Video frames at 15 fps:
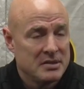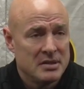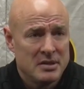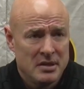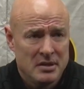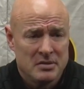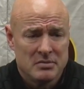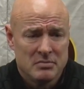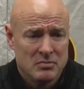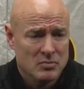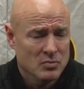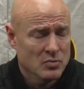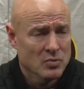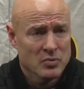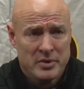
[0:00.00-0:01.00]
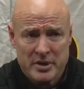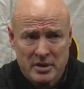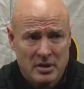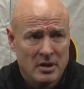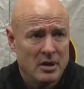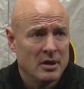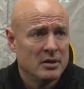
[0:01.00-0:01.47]
get hit
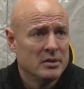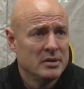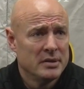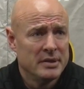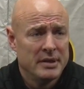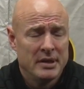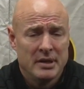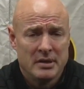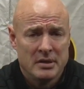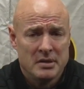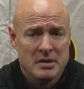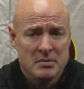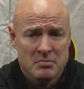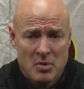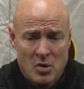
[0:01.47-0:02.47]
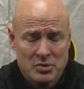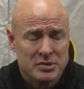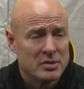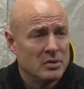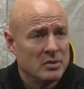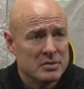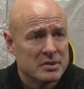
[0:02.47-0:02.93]
real hard, and
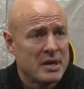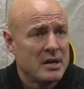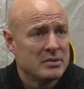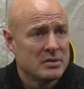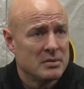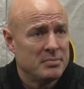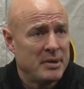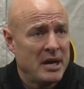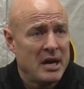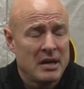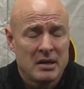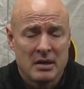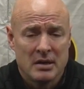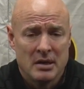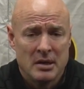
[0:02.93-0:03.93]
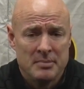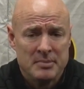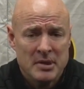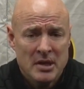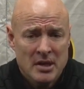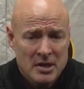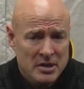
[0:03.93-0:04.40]
most of those guys are back.
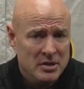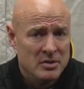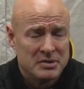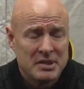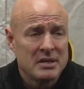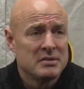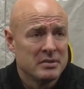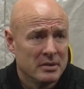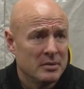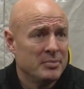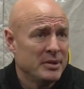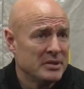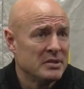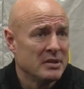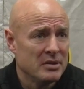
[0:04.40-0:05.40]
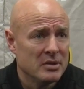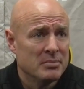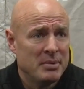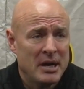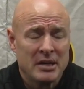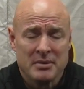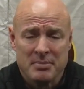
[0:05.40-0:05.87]
You know, it takes a little bit to get your
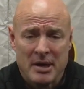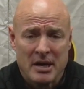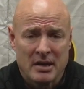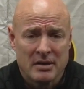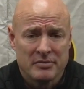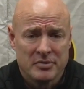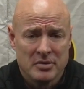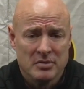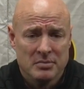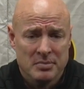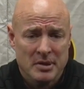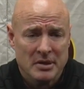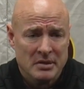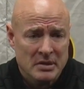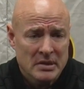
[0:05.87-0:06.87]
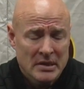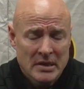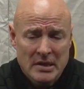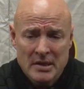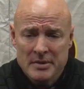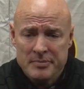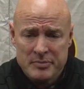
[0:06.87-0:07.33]
body back after you've been,
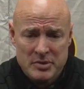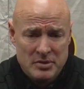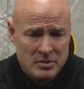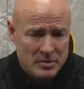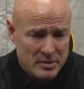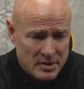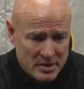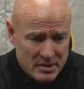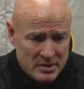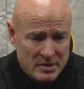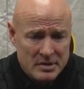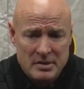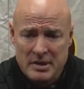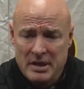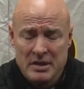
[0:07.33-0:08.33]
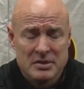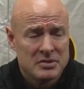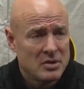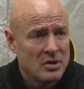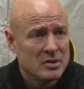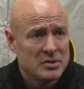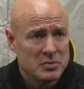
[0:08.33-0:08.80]
you know, hit as
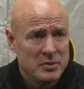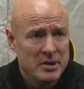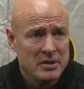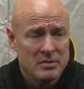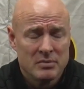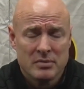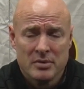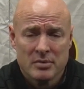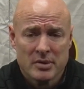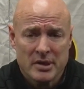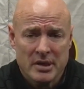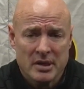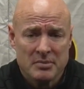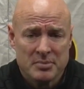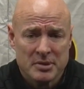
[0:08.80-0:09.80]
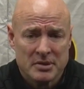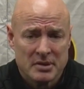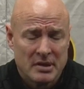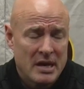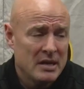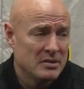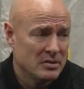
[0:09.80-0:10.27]
hard as we were hit. But
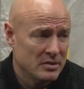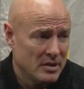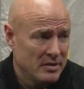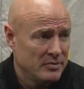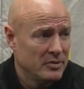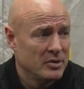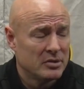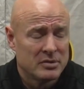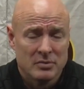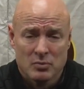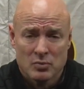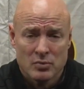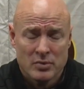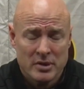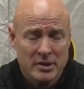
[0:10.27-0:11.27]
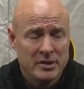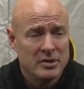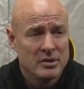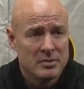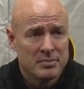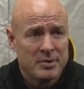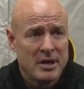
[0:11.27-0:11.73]
the guys have looked really
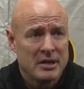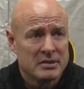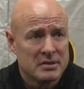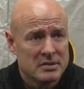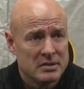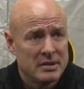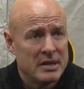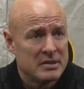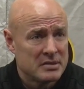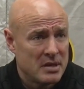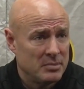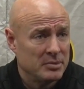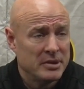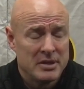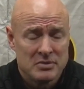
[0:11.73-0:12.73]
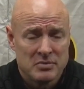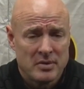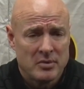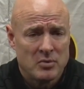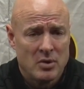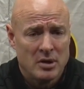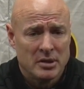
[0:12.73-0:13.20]
good in practice the last couple of days. We
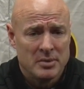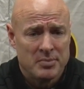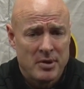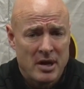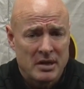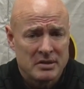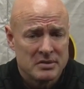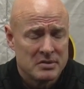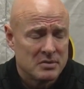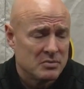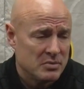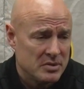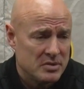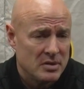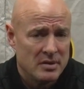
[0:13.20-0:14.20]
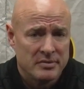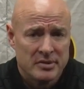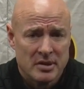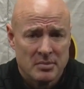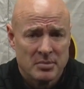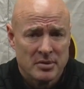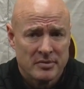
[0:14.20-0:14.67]
have quality practices. We still have a
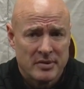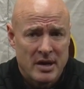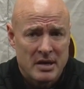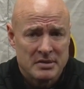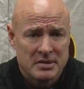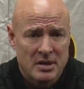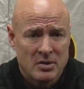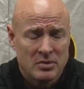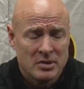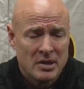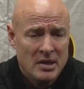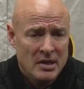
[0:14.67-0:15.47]
number of guys out,